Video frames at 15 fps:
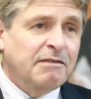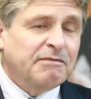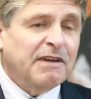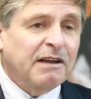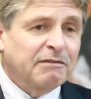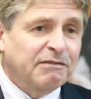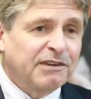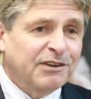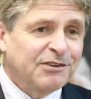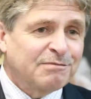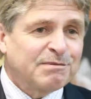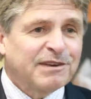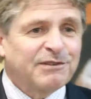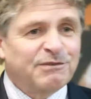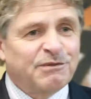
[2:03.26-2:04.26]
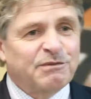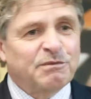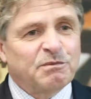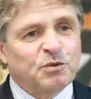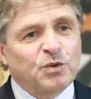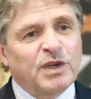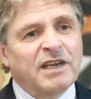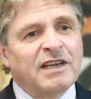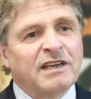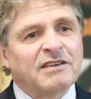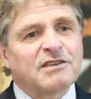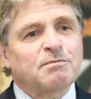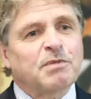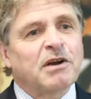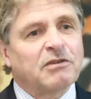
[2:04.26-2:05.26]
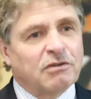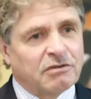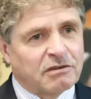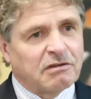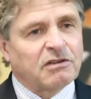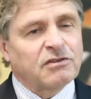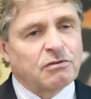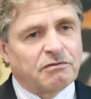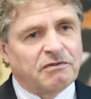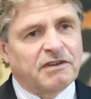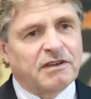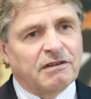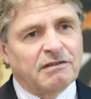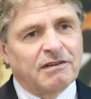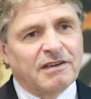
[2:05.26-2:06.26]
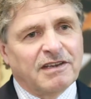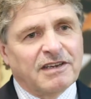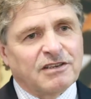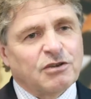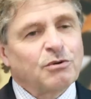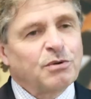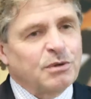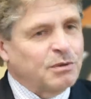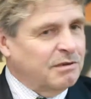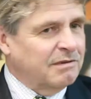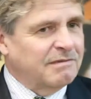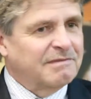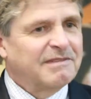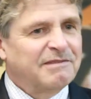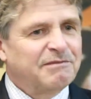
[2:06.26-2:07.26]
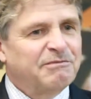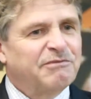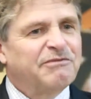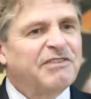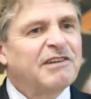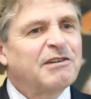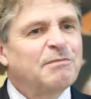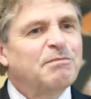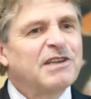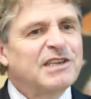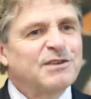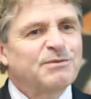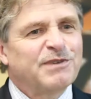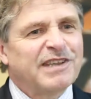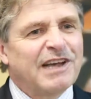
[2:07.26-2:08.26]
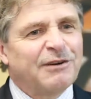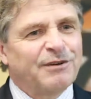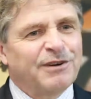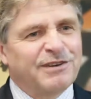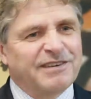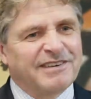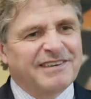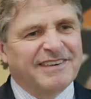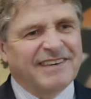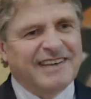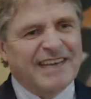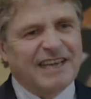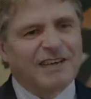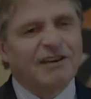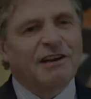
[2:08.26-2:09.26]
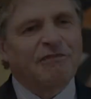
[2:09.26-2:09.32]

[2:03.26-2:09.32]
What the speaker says: IFAD feels, but we as partners also feel. So we're very pleased with how it